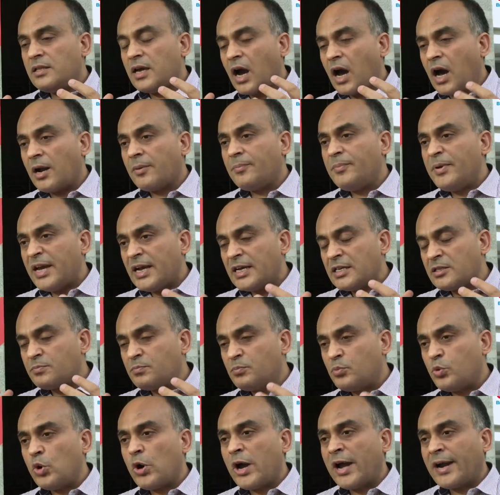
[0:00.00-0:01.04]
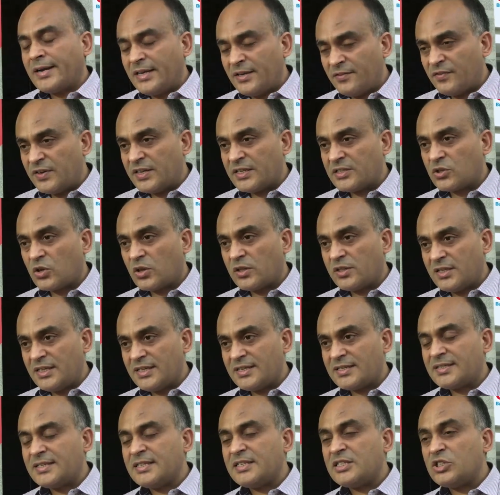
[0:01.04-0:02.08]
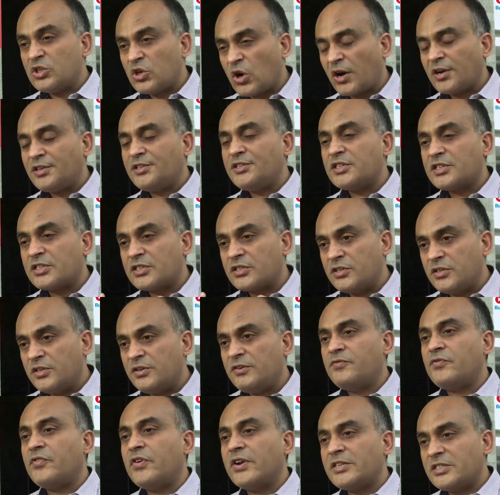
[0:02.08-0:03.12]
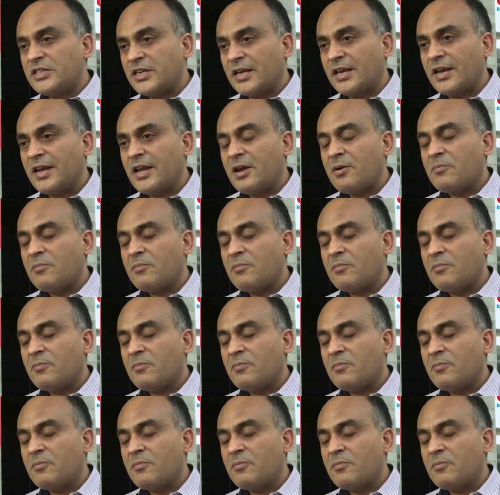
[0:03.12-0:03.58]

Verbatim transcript: The RBI's proactiveness on this is not just refreshing,